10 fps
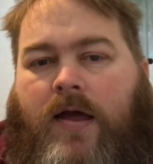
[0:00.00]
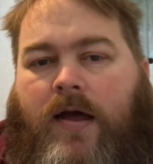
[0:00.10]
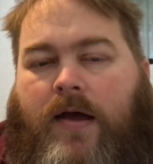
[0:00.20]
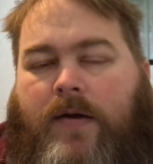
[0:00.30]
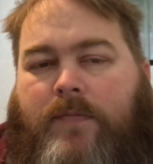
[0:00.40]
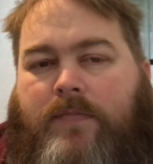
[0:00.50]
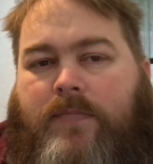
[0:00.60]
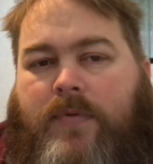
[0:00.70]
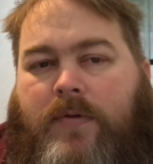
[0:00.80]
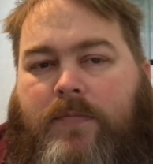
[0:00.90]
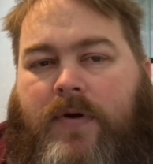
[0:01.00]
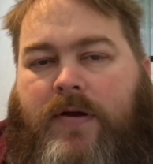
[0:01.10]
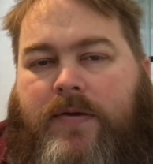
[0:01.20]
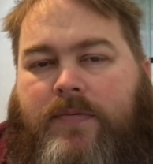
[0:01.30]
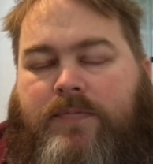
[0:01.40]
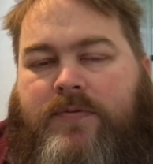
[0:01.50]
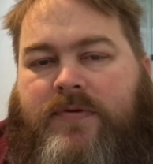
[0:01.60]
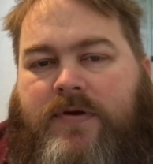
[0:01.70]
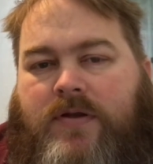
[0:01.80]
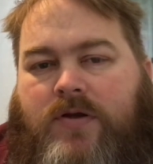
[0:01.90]
My
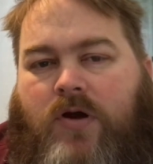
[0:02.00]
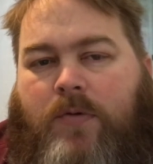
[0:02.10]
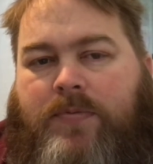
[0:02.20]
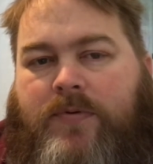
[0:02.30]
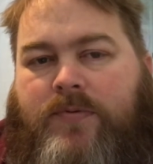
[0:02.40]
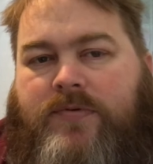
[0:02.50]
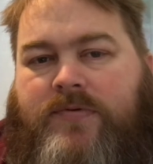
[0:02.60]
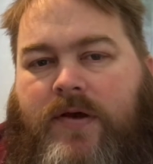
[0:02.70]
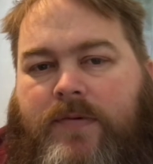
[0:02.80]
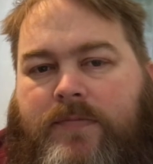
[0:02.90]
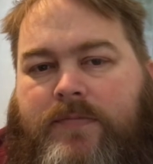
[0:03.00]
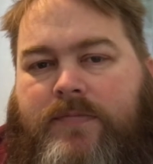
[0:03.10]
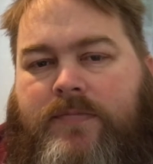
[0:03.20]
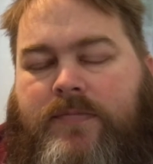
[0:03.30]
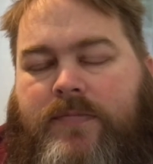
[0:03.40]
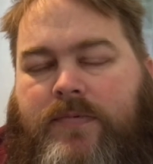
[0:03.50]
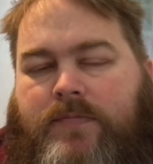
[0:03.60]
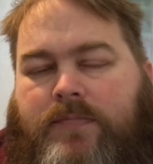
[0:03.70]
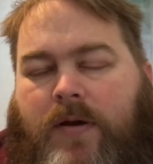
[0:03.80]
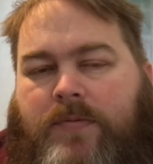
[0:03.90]
particular copy was
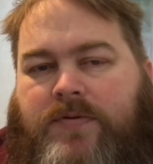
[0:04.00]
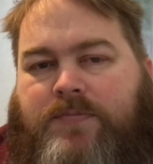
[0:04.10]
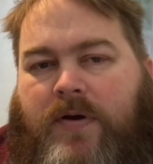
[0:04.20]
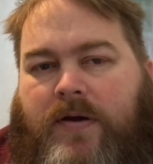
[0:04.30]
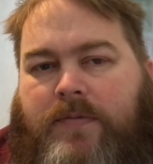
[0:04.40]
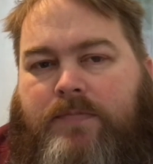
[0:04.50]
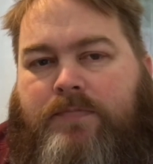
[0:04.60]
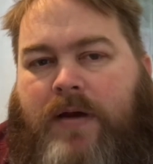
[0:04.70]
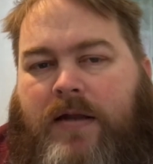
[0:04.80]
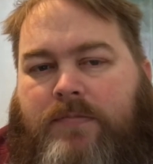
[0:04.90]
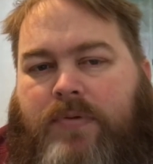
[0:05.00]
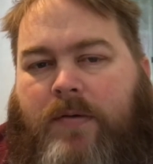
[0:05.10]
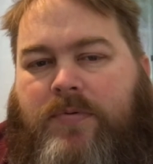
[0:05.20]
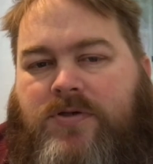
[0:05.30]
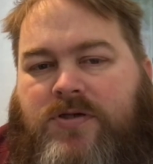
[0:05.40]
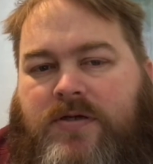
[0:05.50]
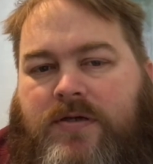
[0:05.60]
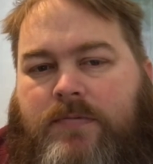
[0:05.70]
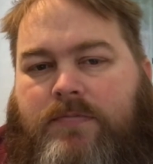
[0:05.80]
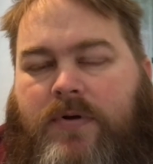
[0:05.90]
published by Pan
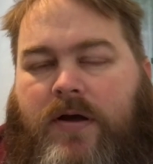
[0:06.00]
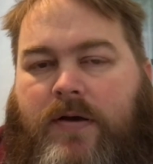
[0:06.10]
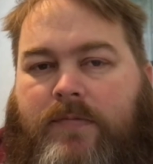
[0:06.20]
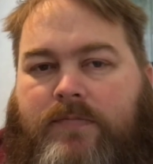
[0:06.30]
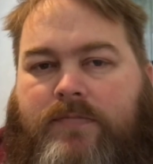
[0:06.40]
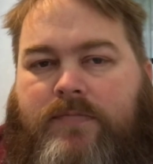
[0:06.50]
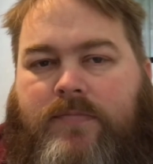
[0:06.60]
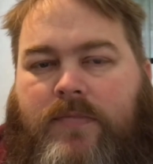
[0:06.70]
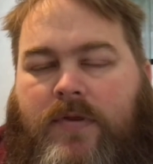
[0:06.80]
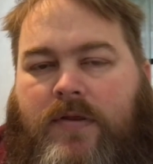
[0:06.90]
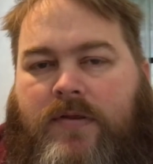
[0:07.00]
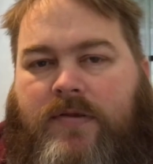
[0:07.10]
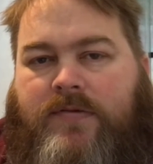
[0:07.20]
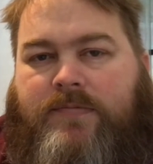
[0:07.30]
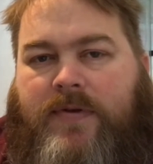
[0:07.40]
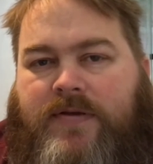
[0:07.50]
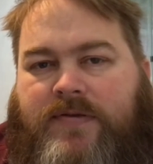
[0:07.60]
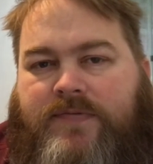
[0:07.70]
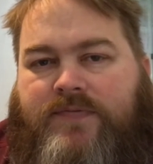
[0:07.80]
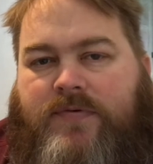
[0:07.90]
Publishing, but there's many
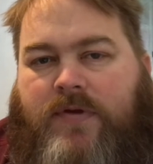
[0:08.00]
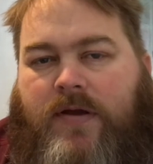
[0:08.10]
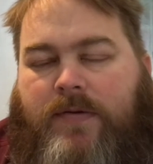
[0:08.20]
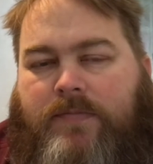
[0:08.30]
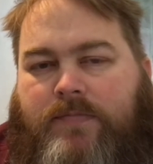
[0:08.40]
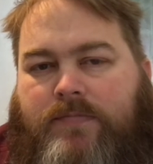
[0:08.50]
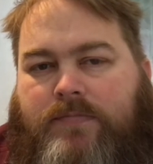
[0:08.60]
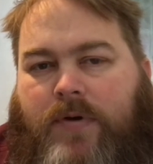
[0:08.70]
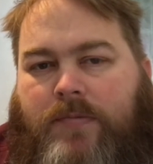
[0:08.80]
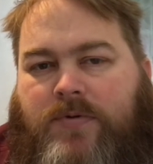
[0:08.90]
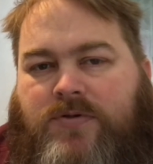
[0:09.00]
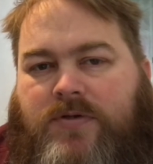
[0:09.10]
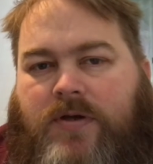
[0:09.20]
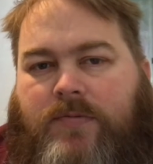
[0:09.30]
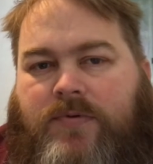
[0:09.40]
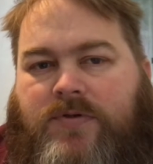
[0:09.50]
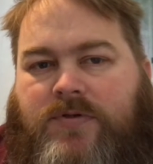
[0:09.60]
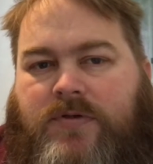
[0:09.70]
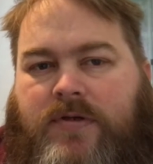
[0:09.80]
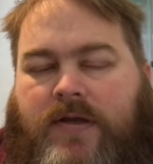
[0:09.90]
different publishing companies
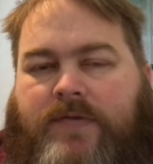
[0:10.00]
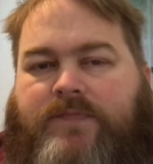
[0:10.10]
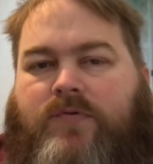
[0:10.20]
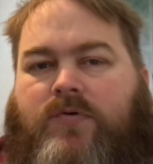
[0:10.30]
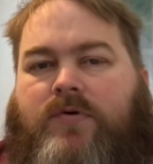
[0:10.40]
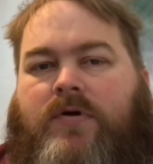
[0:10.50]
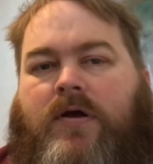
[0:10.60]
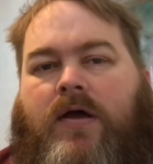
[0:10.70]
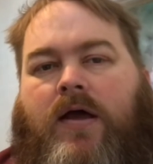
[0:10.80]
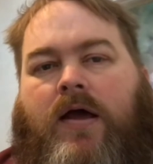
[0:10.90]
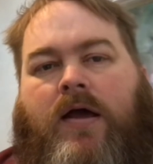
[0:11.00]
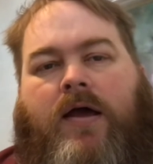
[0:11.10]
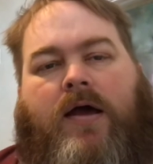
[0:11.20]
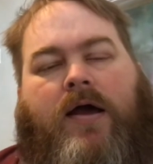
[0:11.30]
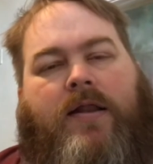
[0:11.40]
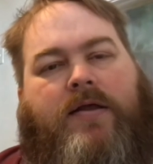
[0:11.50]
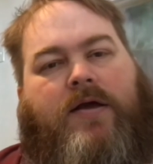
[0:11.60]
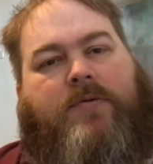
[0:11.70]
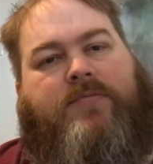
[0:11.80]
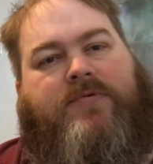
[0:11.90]
you can get it for, and it
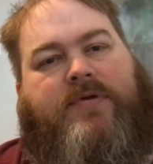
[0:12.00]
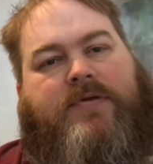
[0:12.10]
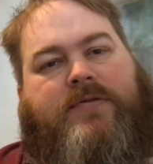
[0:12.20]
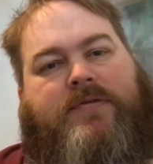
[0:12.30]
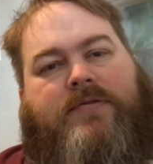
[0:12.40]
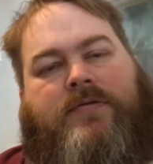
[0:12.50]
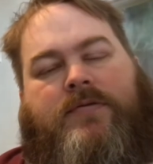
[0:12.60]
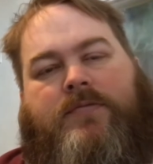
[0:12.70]
comes in